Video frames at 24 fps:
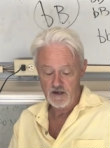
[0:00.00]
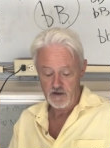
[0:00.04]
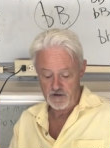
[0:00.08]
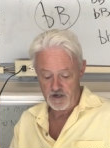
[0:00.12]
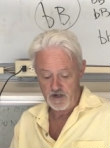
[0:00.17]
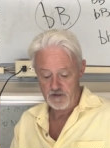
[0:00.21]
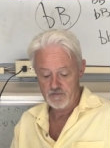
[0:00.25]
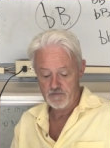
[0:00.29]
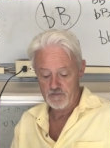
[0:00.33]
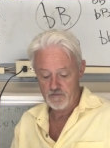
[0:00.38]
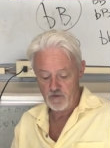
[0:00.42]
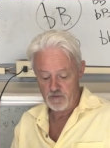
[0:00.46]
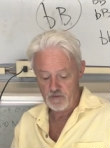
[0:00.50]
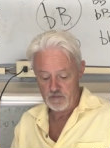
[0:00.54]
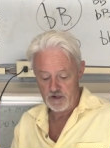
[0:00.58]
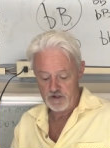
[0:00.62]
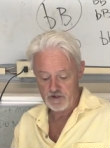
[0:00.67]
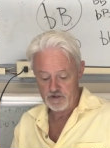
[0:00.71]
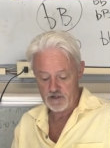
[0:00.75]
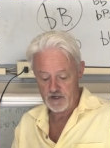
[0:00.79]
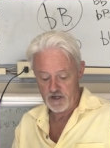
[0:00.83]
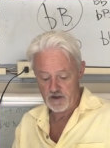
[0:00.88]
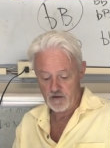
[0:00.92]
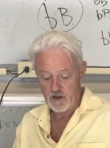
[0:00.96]
Okay, we
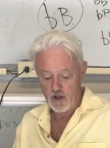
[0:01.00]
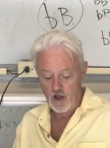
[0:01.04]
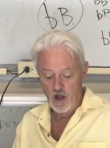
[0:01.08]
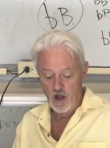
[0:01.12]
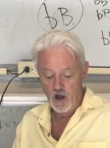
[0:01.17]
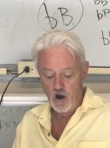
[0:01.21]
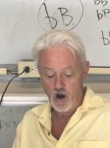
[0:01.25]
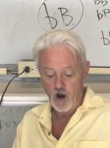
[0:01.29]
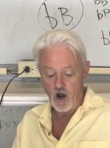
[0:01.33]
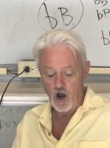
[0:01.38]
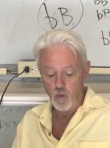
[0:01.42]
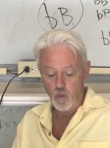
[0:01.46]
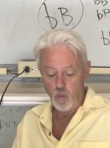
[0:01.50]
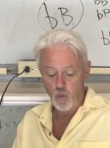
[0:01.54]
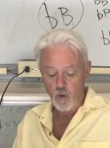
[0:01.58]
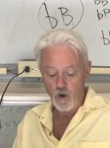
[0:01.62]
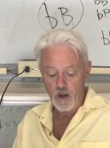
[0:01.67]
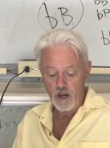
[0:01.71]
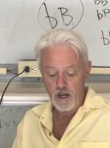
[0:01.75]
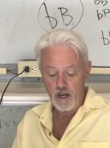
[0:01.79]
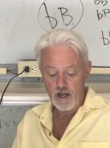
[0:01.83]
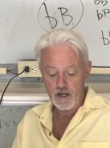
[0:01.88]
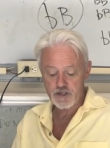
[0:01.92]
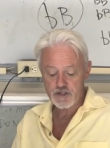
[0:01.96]
might do that. Right, uh,
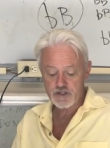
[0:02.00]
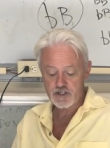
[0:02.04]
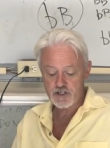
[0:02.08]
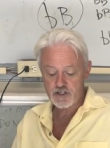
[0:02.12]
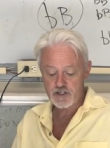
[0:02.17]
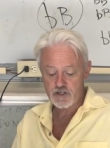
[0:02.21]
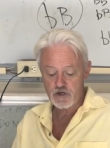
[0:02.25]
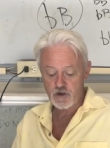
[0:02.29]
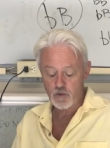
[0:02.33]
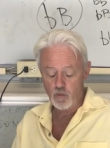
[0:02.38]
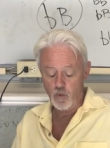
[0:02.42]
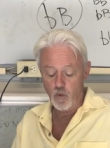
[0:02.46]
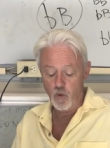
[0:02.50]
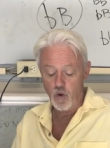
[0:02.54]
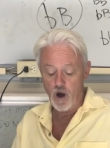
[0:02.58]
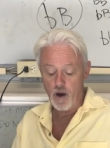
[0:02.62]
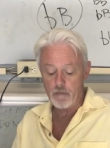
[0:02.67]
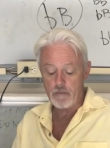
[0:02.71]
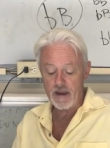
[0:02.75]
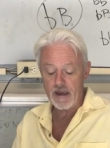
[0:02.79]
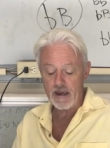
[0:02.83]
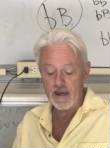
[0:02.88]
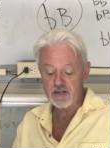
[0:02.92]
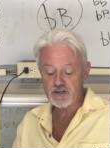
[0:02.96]
which
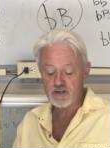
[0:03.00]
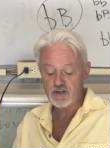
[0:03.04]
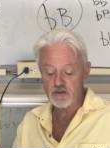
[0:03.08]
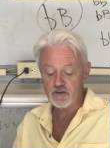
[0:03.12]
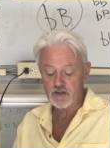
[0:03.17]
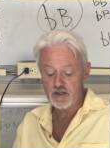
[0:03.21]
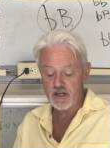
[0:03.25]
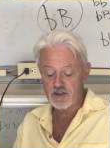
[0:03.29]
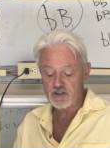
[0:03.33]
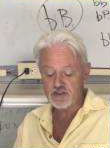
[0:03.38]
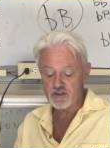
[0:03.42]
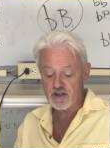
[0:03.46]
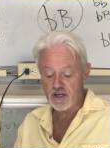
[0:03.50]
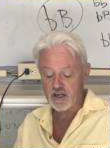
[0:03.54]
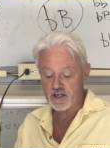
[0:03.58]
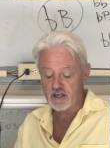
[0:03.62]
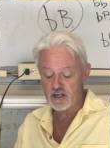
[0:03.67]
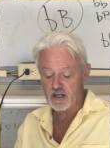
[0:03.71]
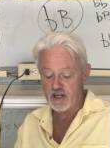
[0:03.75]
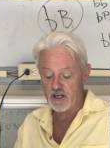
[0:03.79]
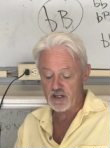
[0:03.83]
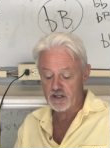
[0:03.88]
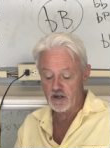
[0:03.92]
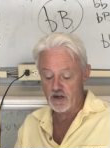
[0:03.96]
what page on the
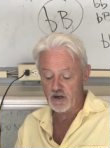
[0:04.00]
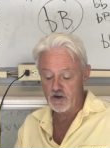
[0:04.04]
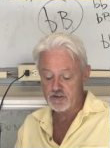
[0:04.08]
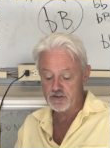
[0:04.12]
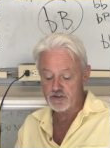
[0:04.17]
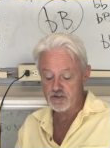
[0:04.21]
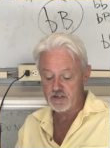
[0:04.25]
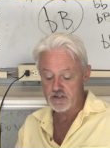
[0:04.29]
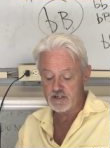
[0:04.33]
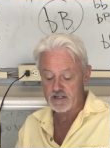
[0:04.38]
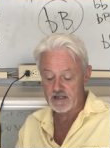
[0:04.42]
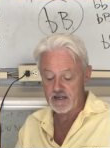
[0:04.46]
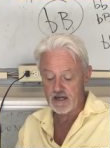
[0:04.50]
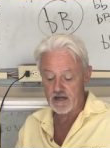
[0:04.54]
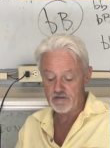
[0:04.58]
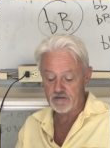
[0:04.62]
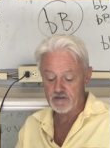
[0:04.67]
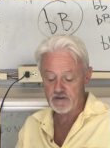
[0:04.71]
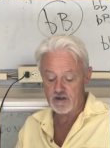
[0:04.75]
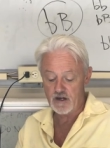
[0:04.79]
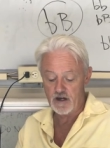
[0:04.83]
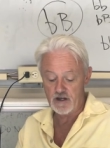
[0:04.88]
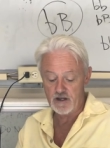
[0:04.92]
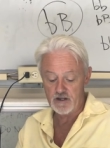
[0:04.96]
internet can I go to to get
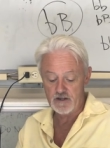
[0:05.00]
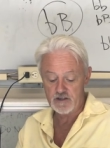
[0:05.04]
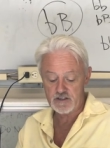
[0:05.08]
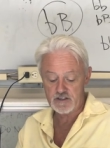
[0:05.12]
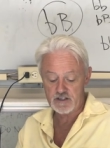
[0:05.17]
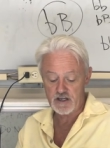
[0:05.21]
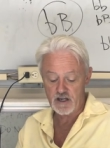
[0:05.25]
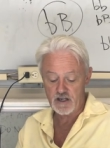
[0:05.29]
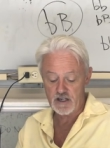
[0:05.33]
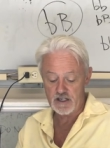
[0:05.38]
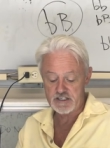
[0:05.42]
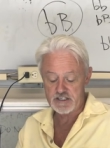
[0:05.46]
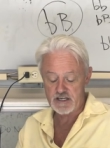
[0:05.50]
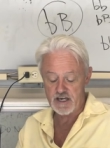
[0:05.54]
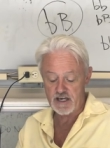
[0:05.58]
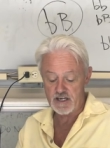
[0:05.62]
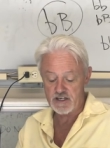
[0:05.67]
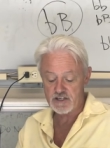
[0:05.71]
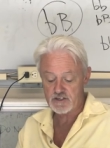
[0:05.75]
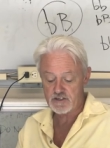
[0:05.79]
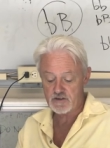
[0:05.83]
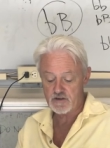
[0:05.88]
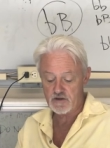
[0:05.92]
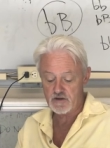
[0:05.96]
color color
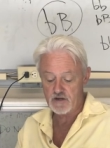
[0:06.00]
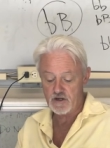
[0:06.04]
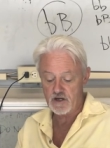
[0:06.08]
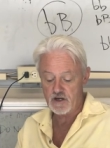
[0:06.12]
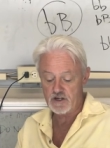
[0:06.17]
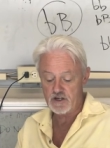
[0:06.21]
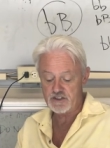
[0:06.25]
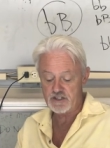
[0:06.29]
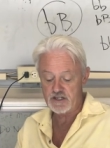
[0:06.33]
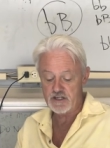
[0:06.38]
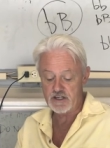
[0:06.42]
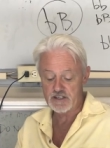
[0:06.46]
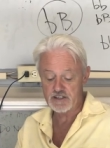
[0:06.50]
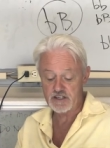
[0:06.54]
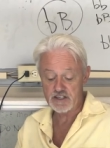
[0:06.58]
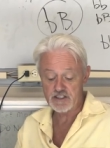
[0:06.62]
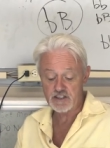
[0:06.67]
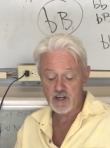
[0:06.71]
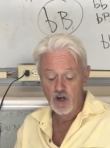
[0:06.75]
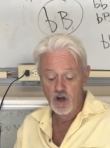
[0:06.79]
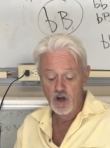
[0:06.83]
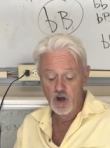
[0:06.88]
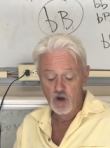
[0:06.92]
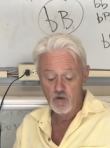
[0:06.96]
test uh, DNA
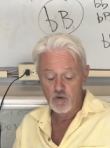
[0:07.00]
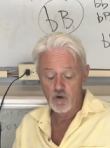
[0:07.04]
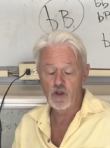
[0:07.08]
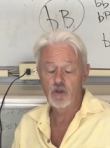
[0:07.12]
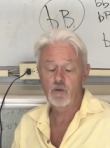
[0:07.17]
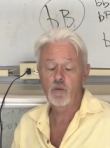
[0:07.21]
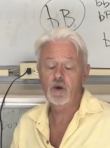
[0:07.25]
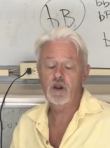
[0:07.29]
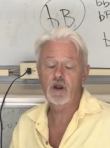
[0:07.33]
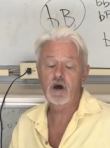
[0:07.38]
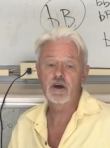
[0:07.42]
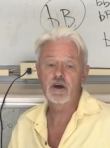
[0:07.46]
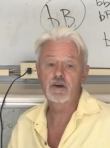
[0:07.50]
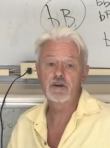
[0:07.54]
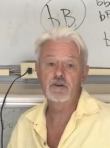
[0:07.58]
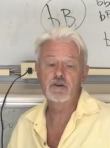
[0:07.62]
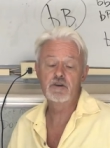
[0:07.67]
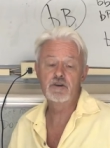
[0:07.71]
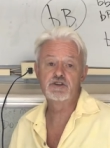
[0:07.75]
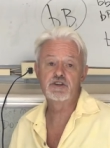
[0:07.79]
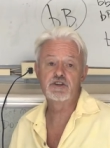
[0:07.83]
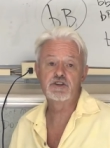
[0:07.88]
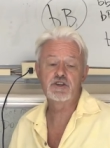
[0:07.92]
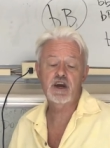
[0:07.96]
test? Well, the one I
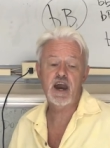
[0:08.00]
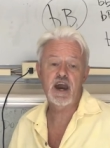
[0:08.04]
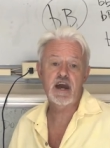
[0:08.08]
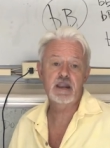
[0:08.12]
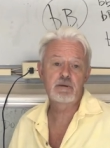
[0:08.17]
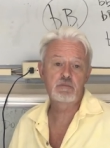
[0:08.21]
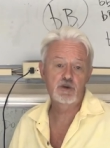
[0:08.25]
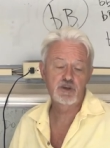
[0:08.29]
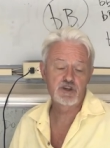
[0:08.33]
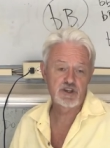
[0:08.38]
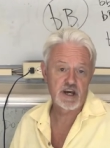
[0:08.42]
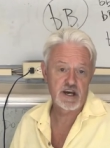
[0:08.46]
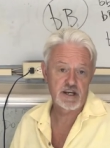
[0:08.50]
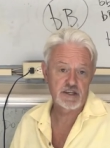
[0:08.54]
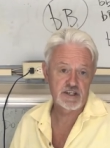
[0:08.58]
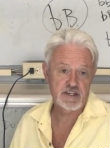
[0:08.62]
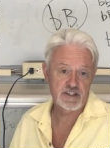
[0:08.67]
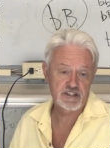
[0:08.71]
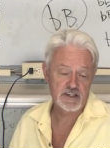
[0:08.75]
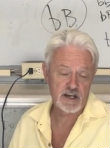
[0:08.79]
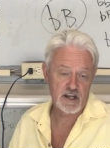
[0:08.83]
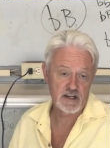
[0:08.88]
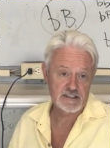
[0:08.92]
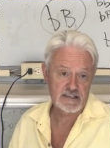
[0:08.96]
use is Animal
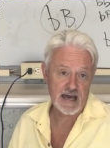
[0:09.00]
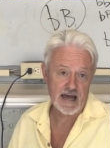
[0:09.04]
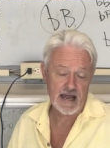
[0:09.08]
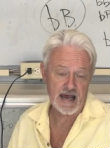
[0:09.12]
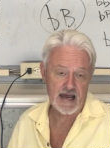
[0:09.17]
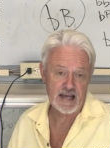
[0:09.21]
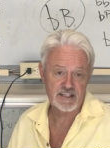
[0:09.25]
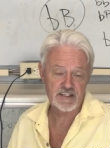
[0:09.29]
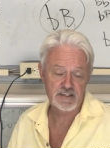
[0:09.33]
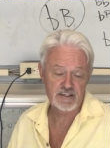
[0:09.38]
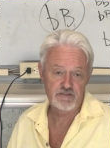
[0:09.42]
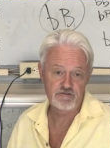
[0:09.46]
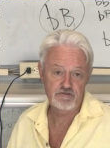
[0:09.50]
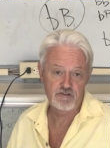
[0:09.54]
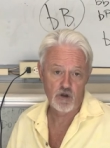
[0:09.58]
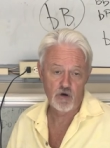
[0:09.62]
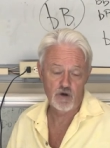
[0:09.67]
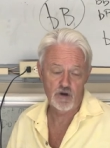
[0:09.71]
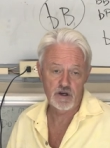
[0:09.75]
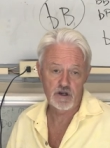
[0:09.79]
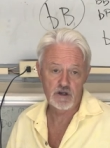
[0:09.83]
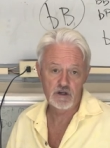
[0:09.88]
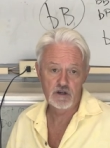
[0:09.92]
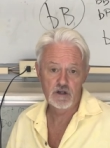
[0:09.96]
Genetics out of Tallahassee,
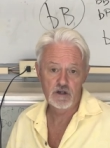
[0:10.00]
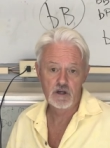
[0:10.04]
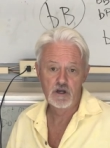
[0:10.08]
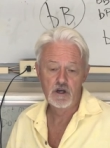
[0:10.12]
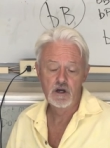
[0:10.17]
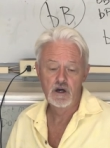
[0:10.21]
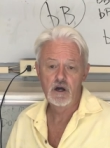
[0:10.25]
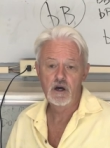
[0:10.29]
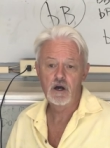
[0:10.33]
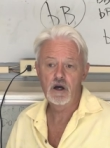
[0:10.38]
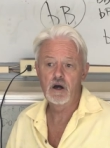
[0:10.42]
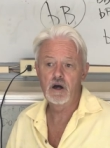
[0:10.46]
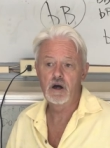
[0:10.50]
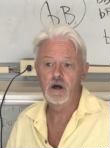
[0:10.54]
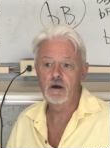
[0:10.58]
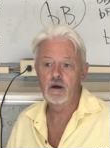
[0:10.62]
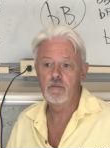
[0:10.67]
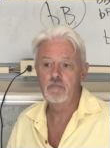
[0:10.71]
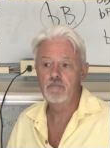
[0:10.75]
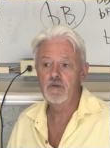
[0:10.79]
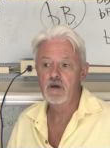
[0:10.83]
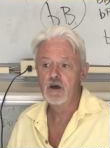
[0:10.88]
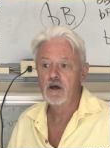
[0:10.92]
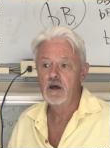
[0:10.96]
Florida.
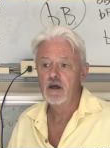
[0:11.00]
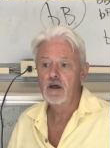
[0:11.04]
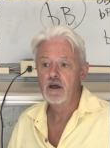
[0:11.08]
Um,